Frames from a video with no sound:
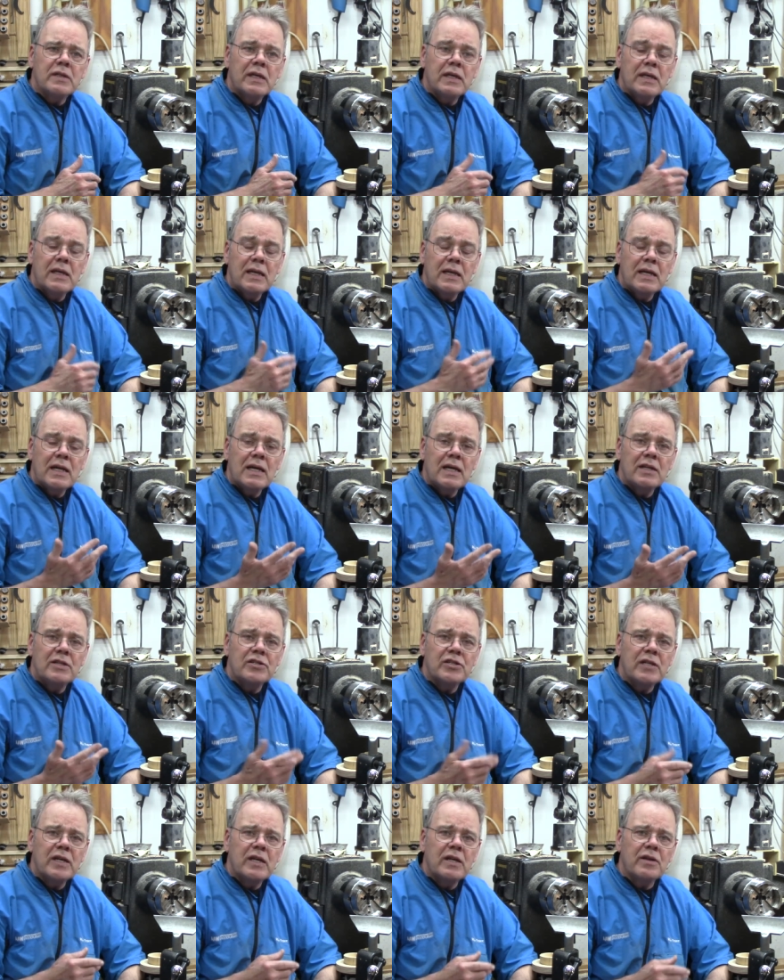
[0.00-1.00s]
And, and I
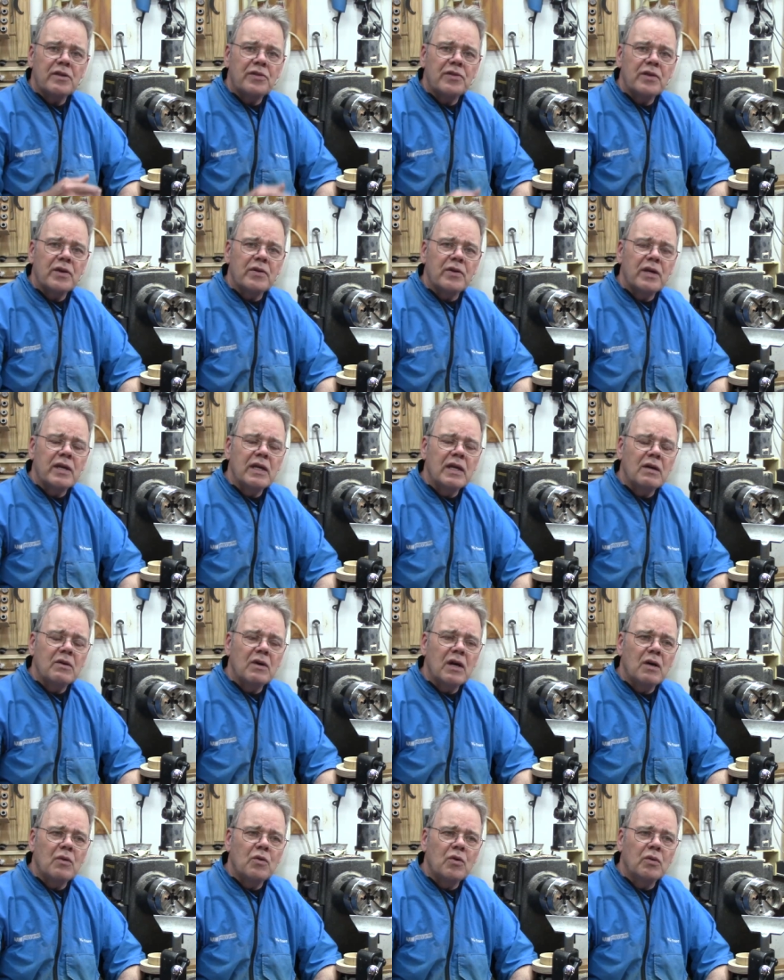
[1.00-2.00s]
understand the theory, and I,
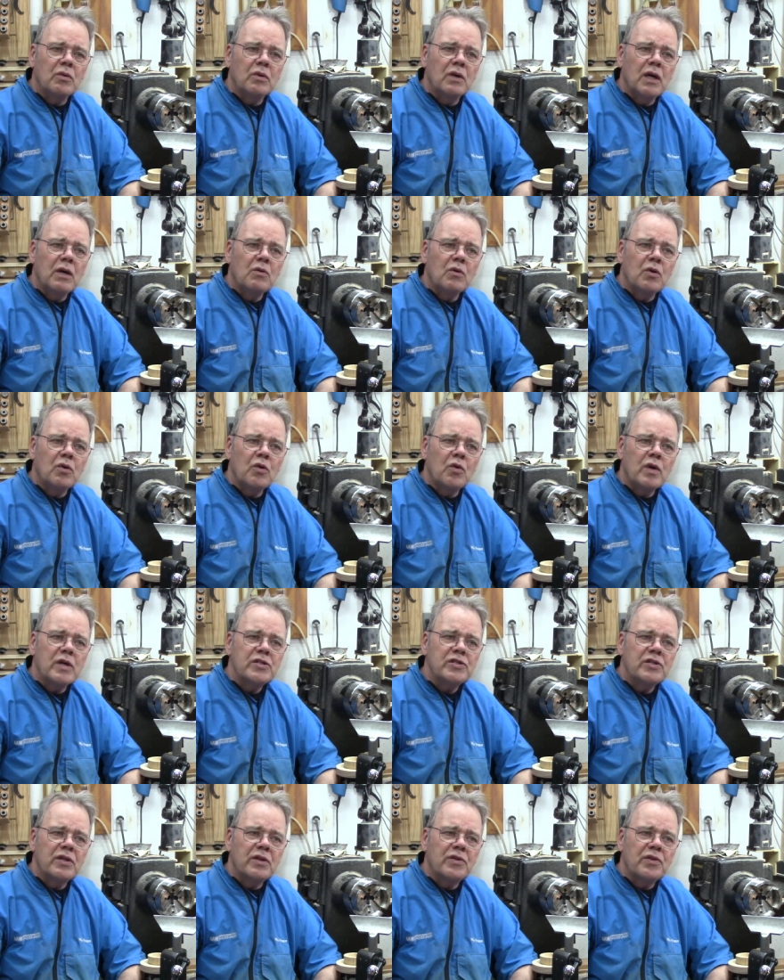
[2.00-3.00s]
I, won't I won't
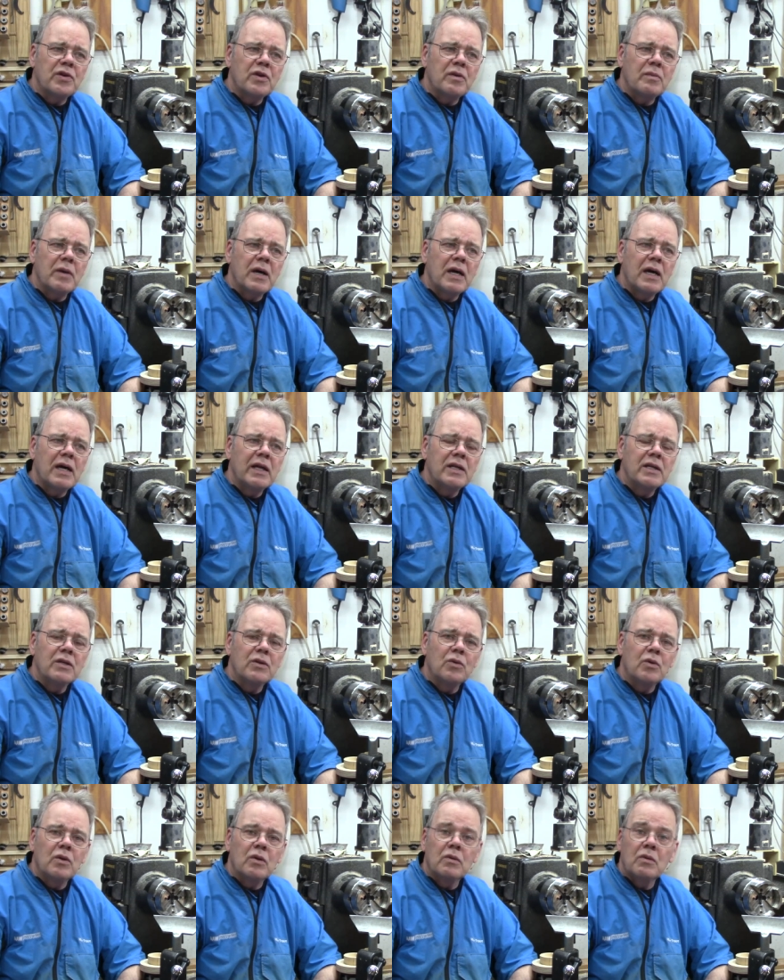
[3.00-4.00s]
question the theory behind it
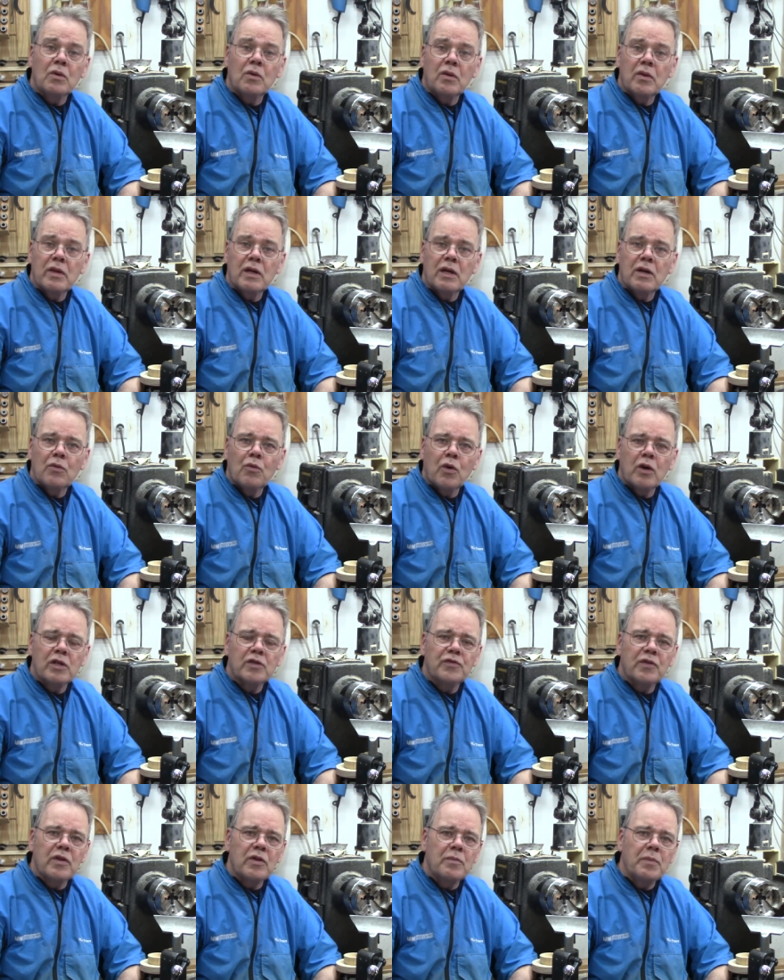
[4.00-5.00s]
or or that it works
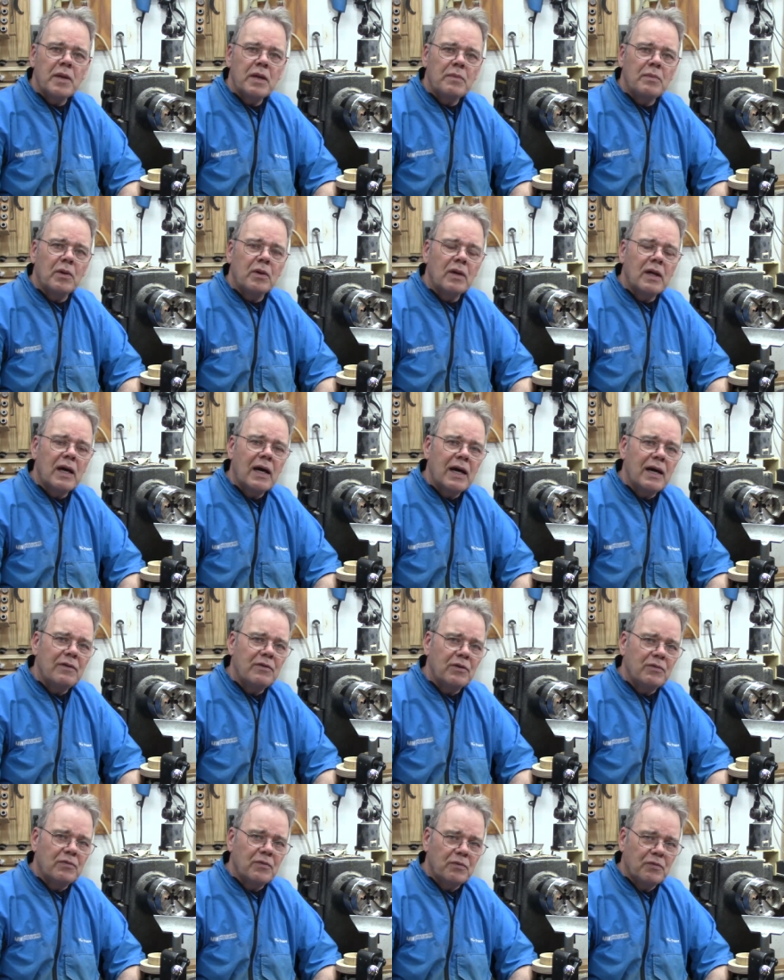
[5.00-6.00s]
for other people. I
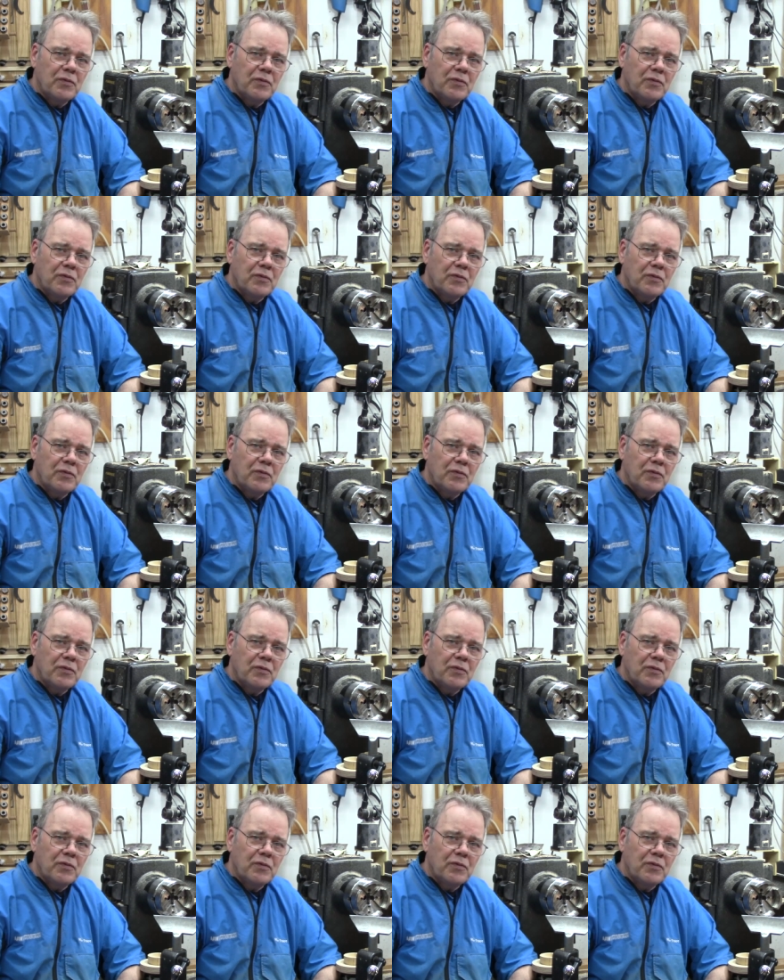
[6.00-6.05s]
haven't